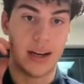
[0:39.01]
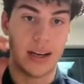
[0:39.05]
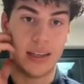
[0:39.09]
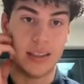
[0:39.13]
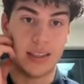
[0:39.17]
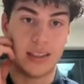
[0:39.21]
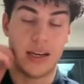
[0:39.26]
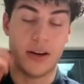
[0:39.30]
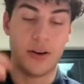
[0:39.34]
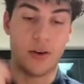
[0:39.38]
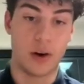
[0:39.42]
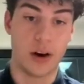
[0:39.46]

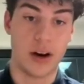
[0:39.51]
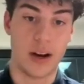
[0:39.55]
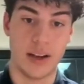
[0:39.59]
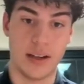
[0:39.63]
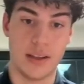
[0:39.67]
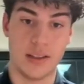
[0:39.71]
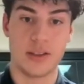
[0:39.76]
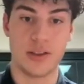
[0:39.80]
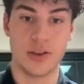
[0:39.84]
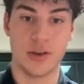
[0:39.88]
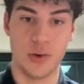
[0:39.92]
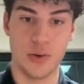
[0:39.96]

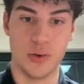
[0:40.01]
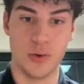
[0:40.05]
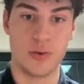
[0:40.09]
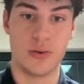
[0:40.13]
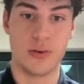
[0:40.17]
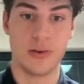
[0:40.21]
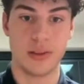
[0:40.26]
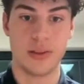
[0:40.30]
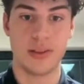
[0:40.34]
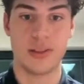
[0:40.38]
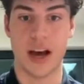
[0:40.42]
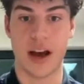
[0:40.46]
secretly to
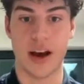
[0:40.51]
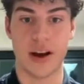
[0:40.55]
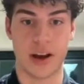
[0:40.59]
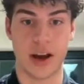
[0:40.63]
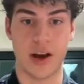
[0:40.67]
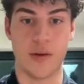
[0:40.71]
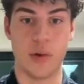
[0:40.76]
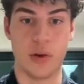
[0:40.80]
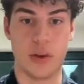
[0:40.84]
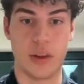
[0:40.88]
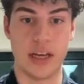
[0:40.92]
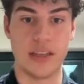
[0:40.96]
say,
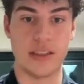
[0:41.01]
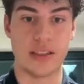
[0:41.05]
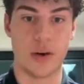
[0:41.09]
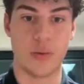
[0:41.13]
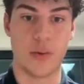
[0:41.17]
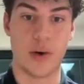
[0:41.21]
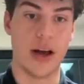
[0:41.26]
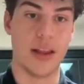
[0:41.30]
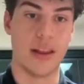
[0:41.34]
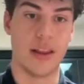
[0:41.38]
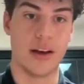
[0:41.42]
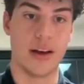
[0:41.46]
okay, well, these are
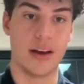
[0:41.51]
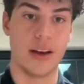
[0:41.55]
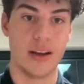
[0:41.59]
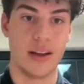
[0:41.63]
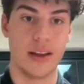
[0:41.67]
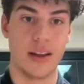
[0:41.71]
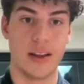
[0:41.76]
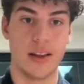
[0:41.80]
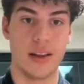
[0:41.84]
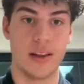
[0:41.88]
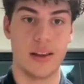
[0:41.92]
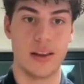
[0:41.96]
where
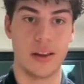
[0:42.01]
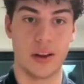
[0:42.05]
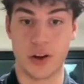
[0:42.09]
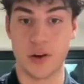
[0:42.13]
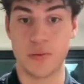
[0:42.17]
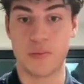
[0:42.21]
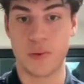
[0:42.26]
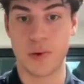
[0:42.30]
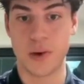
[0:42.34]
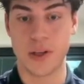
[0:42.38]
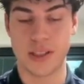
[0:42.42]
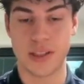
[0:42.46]
the
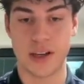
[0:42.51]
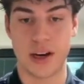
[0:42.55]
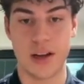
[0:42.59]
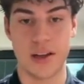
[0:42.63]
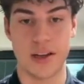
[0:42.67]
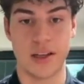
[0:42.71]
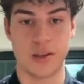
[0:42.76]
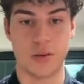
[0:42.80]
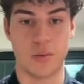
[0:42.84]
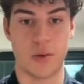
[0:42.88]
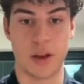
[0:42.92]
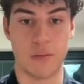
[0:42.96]
good points are,
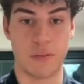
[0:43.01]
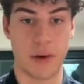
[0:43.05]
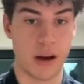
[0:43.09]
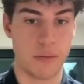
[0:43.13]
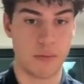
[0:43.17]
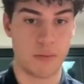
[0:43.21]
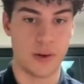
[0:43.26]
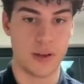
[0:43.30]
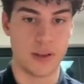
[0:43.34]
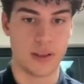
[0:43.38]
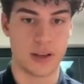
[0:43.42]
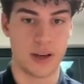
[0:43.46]
these are where the bad
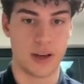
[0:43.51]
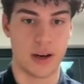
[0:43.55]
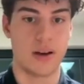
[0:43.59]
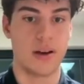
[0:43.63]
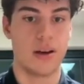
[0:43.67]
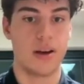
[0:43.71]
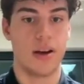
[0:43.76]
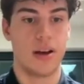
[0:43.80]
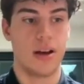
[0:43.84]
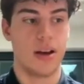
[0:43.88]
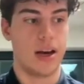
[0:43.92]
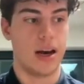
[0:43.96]
points
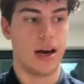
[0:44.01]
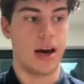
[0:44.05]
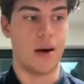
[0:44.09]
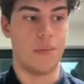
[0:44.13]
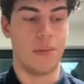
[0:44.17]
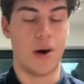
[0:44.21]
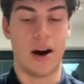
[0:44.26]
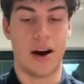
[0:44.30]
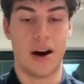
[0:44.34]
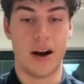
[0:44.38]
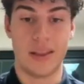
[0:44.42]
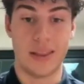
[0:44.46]
are.
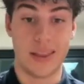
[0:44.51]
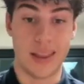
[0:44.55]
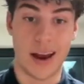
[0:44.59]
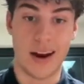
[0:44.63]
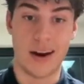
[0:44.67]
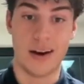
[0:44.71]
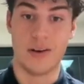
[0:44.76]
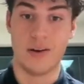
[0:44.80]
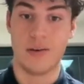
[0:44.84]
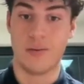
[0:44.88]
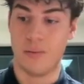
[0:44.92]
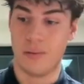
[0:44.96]

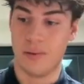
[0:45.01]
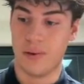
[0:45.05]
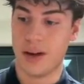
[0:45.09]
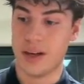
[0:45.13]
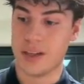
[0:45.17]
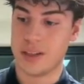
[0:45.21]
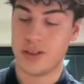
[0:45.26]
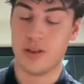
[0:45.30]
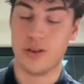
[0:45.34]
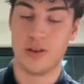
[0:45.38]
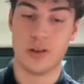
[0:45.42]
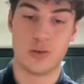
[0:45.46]
Then
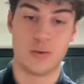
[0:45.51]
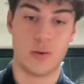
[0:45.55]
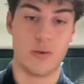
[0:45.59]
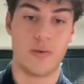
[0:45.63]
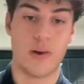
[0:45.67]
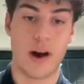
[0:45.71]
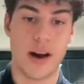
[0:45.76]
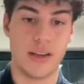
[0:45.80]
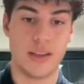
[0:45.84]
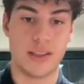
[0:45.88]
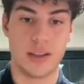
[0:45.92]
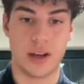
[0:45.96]
as soon as we're
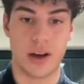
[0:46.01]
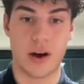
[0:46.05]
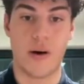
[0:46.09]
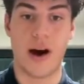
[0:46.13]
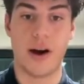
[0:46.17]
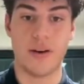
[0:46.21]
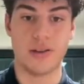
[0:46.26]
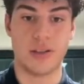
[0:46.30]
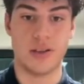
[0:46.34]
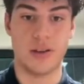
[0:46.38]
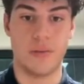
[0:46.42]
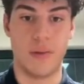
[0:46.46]
ready to go
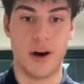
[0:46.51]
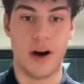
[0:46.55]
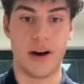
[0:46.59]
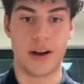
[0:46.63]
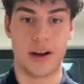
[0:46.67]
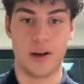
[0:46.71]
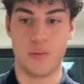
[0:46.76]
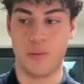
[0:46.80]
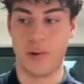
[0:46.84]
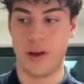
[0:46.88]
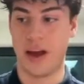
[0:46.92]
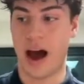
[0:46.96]
out to the
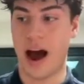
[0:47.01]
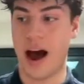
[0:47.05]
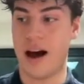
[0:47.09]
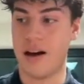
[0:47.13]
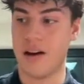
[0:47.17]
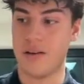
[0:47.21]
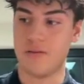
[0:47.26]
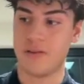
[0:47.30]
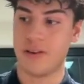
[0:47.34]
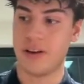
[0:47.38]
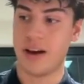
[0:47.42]
market, we have